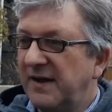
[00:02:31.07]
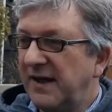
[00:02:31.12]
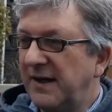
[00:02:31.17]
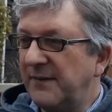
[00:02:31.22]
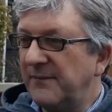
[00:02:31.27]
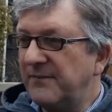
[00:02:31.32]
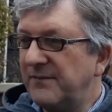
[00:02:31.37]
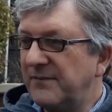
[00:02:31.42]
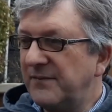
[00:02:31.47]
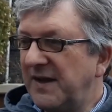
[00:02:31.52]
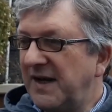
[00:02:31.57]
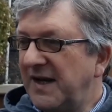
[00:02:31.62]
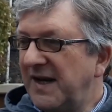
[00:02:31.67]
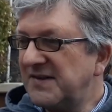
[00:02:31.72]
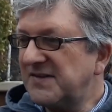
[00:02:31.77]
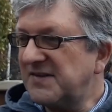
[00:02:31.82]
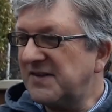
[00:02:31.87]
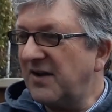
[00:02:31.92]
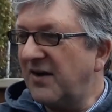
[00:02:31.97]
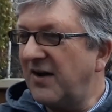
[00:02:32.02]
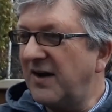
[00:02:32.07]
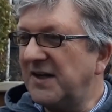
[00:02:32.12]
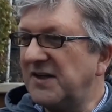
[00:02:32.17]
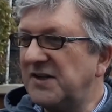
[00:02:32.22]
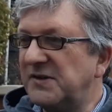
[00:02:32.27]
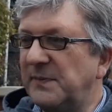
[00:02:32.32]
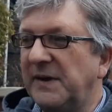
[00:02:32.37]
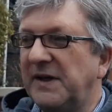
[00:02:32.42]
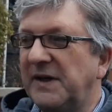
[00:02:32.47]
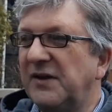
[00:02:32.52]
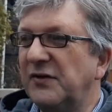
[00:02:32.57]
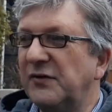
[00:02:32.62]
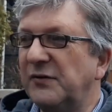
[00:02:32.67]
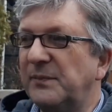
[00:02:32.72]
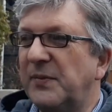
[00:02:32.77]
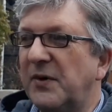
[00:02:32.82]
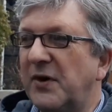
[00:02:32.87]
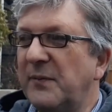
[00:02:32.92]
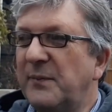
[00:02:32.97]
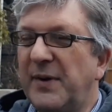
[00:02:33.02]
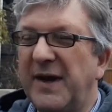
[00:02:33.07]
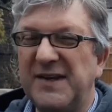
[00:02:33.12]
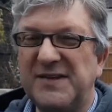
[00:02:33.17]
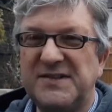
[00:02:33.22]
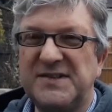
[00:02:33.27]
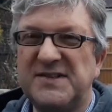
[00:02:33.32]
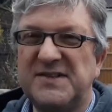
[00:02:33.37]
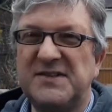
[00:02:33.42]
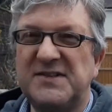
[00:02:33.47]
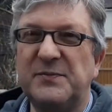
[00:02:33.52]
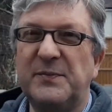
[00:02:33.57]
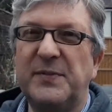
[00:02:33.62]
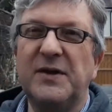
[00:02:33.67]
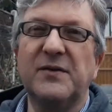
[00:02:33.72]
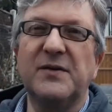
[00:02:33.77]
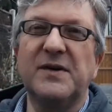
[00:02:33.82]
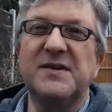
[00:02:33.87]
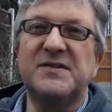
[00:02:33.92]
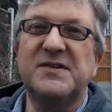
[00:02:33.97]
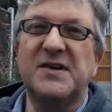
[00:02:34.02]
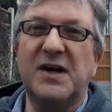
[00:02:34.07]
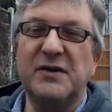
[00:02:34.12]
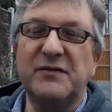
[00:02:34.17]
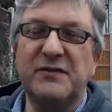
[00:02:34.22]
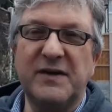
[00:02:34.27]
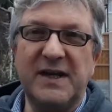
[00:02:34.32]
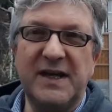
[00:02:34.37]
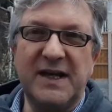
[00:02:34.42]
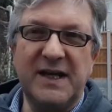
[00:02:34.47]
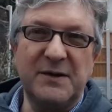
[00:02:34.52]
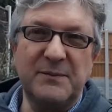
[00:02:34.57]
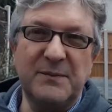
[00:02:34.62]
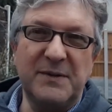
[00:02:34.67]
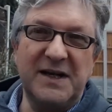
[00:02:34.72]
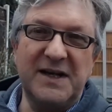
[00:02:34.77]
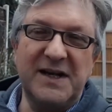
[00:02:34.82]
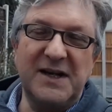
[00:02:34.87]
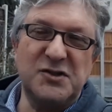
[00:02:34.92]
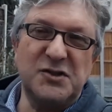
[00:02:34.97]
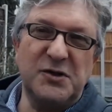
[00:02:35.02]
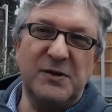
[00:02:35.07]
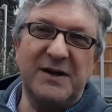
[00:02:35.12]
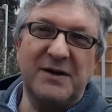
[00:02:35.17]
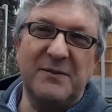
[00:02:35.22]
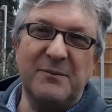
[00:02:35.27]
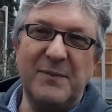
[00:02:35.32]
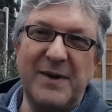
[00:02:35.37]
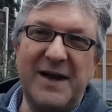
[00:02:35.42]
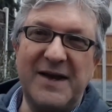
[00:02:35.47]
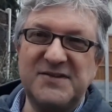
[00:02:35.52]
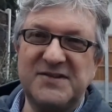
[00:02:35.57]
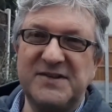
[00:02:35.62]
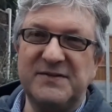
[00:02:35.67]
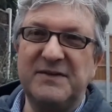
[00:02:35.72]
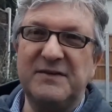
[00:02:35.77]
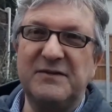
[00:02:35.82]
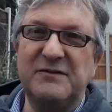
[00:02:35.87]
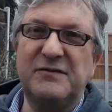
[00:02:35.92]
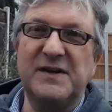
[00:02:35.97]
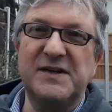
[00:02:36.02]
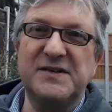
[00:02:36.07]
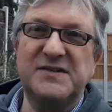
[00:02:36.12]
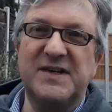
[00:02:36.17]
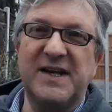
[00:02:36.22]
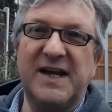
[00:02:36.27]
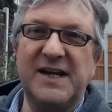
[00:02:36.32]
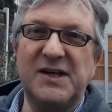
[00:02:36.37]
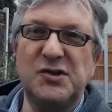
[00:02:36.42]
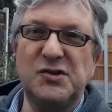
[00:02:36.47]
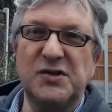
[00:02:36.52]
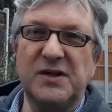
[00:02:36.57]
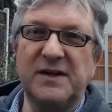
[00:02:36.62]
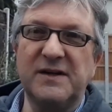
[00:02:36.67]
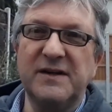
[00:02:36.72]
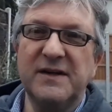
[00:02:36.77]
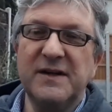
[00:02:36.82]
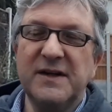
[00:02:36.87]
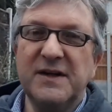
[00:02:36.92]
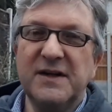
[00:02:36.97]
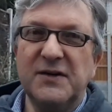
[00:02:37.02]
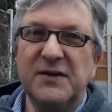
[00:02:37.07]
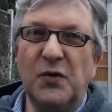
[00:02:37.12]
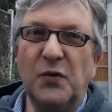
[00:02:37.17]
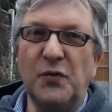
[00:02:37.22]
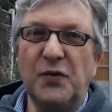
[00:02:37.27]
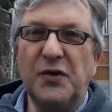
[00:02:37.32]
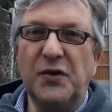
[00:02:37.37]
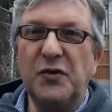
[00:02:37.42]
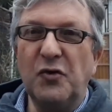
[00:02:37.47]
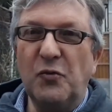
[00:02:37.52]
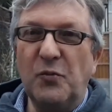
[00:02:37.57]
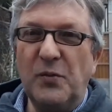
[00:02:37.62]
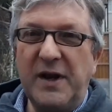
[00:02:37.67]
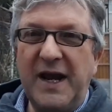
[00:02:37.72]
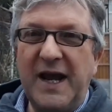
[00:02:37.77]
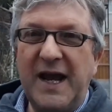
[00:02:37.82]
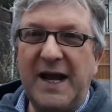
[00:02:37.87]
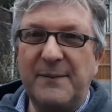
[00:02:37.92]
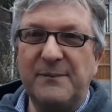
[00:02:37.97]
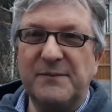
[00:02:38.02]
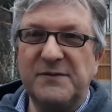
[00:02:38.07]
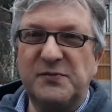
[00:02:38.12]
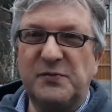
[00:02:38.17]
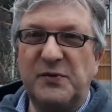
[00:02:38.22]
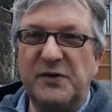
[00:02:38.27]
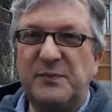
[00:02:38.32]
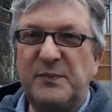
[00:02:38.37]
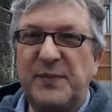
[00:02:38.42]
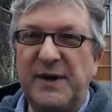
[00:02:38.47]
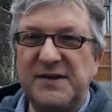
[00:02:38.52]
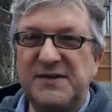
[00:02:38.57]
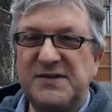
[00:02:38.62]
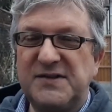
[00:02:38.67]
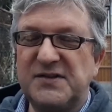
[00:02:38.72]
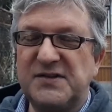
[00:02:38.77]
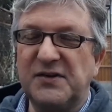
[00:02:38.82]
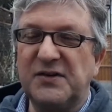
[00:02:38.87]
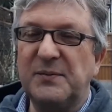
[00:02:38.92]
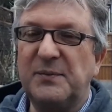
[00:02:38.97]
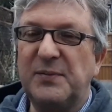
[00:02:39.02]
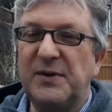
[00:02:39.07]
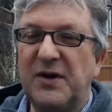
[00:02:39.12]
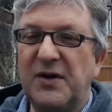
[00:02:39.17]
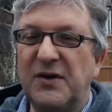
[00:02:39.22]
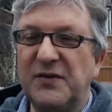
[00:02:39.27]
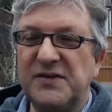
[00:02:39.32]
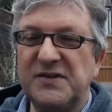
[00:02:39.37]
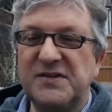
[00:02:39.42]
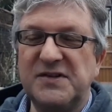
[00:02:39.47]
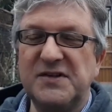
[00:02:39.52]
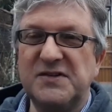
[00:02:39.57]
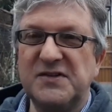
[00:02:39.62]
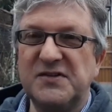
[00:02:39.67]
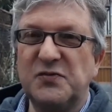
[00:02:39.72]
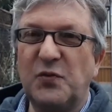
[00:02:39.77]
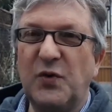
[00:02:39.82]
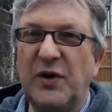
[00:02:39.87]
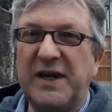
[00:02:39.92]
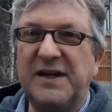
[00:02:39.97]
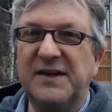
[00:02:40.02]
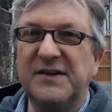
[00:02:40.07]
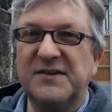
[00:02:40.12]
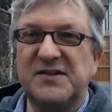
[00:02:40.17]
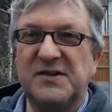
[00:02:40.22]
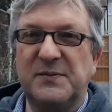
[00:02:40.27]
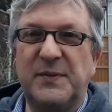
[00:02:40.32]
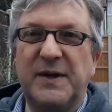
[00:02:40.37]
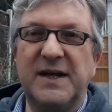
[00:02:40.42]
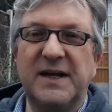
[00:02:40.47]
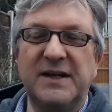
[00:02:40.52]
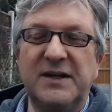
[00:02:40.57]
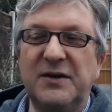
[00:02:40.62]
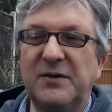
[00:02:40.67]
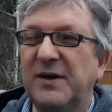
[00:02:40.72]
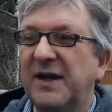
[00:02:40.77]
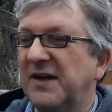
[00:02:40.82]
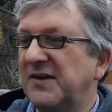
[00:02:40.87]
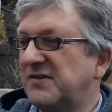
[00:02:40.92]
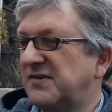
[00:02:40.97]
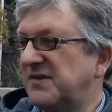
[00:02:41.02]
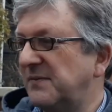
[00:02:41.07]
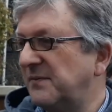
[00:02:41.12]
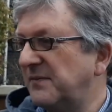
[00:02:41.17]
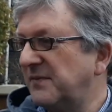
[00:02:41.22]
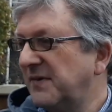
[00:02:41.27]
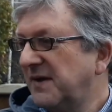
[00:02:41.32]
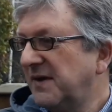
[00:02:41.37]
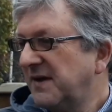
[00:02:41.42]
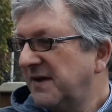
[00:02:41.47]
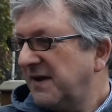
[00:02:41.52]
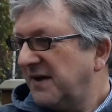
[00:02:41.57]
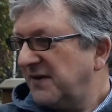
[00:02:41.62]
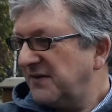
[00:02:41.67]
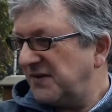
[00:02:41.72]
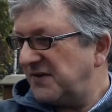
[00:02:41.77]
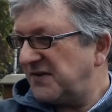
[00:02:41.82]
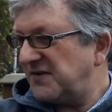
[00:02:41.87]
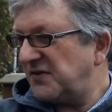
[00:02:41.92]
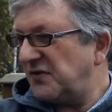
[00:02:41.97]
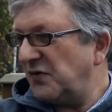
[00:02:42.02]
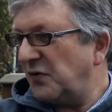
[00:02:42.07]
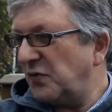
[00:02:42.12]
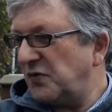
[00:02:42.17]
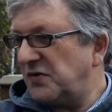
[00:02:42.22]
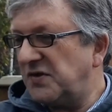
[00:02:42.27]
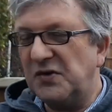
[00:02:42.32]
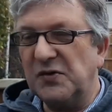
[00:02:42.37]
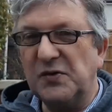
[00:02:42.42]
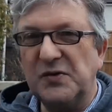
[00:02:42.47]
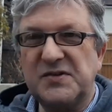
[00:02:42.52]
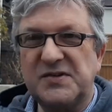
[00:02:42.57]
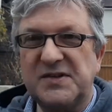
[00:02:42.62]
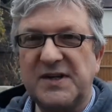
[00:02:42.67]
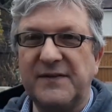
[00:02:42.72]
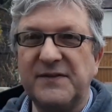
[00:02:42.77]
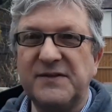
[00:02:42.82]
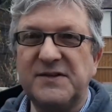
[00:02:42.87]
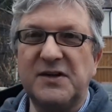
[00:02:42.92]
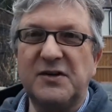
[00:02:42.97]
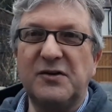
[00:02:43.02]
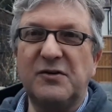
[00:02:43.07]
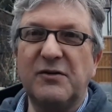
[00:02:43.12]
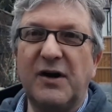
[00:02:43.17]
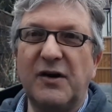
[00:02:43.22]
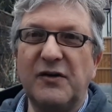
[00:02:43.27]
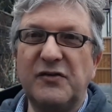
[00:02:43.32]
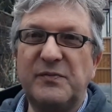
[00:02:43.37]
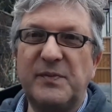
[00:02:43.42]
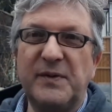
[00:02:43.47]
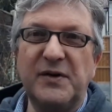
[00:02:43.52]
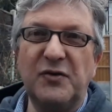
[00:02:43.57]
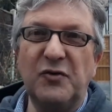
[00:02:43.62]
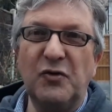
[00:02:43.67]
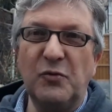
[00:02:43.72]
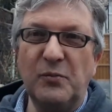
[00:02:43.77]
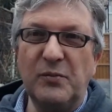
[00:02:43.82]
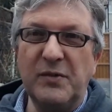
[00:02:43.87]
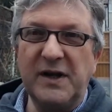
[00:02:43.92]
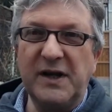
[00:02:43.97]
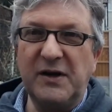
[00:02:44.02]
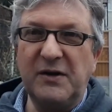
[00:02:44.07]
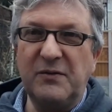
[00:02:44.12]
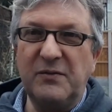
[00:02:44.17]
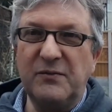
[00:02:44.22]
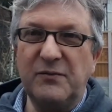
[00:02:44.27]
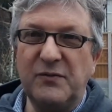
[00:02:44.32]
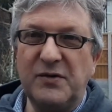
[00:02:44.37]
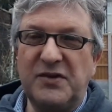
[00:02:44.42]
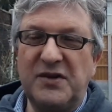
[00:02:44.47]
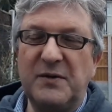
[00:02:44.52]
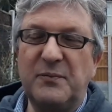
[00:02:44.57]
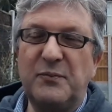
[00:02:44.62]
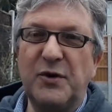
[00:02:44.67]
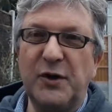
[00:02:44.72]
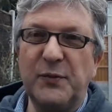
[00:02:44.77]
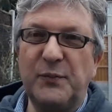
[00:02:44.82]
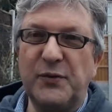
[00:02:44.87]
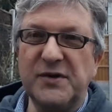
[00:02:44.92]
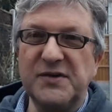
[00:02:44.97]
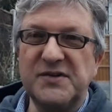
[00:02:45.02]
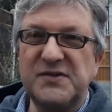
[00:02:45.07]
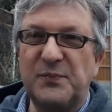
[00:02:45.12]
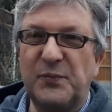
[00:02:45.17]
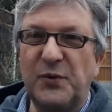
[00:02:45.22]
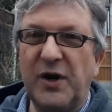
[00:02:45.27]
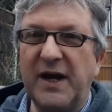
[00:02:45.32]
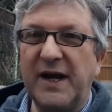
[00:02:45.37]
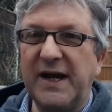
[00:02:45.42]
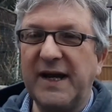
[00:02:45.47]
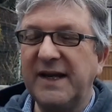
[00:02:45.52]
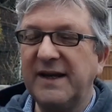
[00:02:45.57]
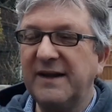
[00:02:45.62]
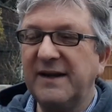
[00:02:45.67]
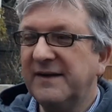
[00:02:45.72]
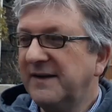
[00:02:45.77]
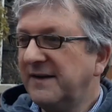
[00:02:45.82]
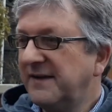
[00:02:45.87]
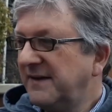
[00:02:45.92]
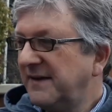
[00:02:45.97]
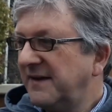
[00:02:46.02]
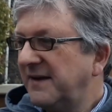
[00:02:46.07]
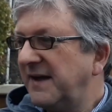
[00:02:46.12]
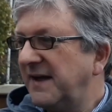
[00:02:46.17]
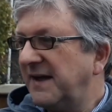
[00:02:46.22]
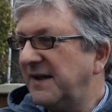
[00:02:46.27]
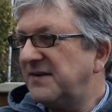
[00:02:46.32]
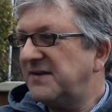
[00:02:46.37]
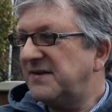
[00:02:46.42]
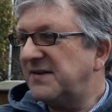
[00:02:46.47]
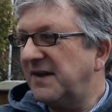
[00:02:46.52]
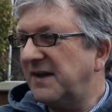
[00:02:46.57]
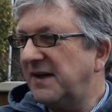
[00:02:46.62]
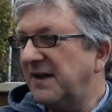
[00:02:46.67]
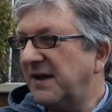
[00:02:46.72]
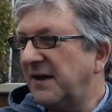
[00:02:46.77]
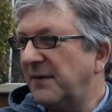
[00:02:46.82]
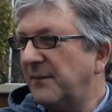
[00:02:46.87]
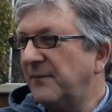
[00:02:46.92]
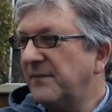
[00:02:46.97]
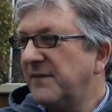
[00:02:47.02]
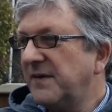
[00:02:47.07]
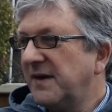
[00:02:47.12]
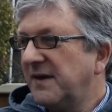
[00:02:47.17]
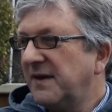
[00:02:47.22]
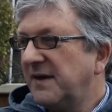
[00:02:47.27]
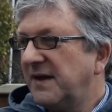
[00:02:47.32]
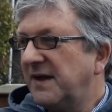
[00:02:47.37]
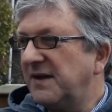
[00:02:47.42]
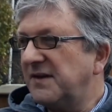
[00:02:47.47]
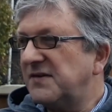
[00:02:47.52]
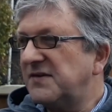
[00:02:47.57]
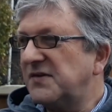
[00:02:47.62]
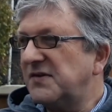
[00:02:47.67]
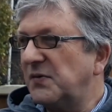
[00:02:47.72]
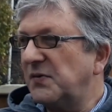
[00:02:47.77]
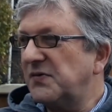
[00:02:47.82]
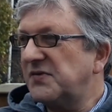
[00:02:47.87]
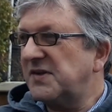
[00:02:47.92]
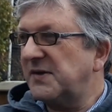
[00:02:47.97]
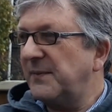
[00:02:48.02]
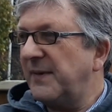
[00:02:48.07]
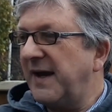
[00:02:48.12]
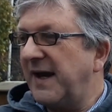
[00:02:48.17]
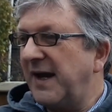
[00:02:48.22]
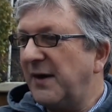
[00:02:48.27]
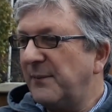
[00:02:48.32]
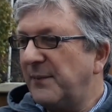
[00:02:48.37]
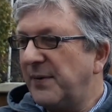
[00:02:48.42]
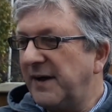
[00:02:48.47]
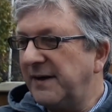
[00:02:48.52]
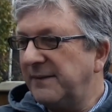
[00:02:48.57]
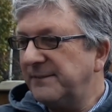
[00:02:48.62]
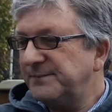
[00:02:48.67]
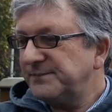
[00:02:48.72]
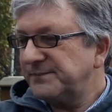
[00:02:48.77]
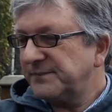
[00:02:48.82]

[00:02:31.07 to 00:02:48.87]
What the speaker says: They're less likely to be killed by pests, to be honest, over here. I mean, unless you had a massive infestation, all that normally happens with pests on a plant is it just weakens a bit and you get some distorted or stunted growth, but normally with the appropriate spraying it sorts them out. But